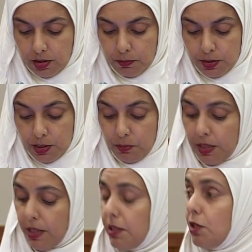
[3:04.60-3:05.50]
Mr.
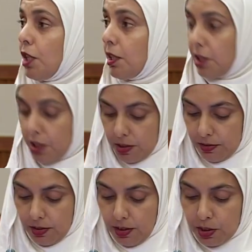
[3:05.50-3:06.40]
Speaker, at this juncture,
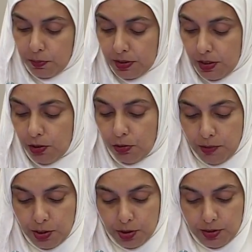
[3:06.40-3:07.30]
it's pertinent to
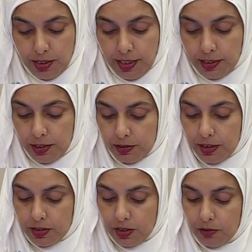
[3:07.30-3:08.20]
mention that I
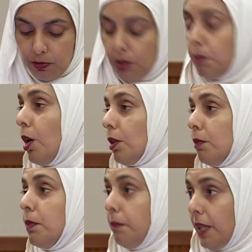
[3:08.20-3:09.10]
currently serve on the board
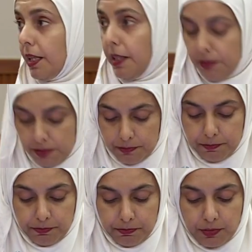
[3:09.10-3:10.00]
of PPIS.
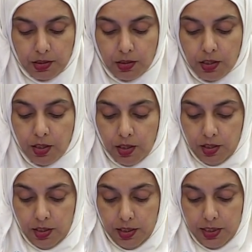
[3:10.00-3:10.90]

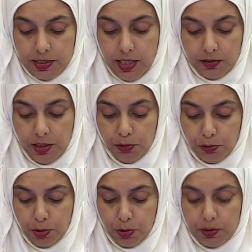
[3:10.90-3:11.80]
It is heartening to
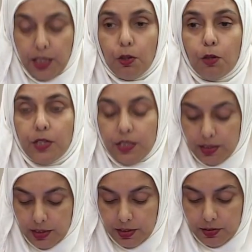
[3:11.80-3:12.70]
note that over the
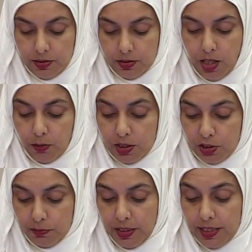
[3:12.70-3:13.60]
years, our
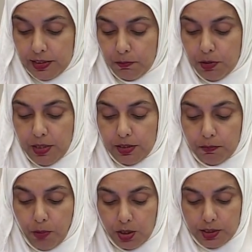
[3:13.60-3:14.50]
government has
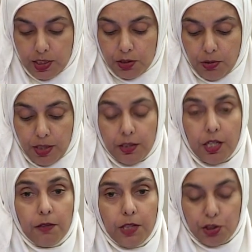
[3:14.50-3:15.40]
implemented policies to
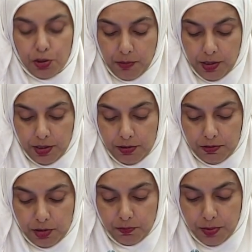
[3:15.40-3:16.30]
encourage married
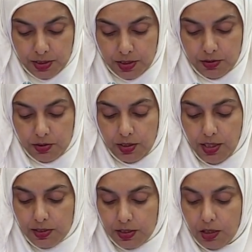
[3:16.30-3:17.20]
persons
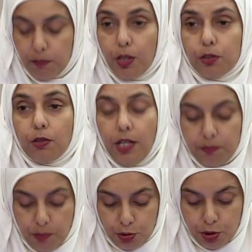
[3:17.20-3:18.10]
in Singapore to
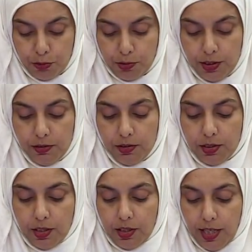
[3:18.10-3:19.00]
have more children,
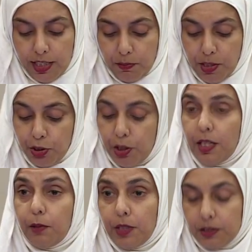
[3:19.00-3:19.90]
as
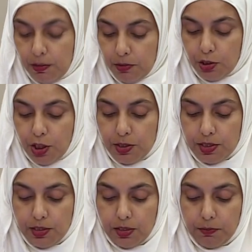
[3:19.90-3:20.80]
mentioned, I welcome the
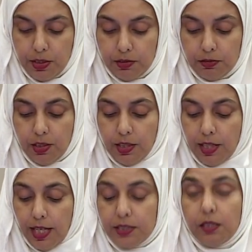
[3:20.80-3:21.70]
changes in the bill
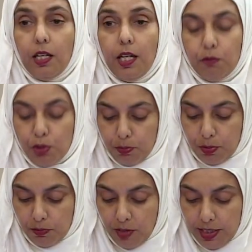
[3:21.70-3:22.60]
as it aims to
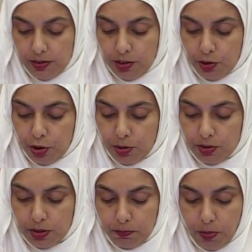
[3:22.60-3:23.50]
provide additional
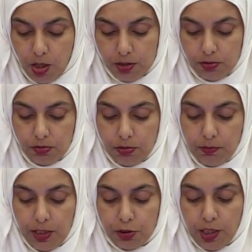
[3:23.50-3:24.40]
support to
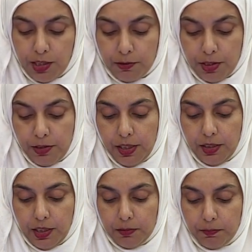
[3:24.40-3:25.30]
make child rearing
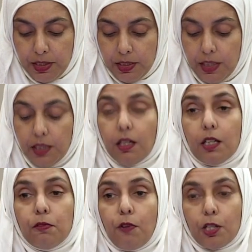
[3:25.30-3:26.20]
an appealing
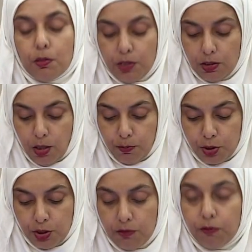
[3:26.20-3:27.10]
and affordable
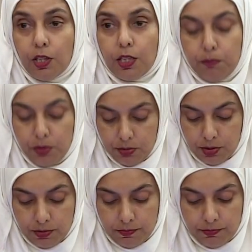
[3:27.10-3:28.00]
option for couples.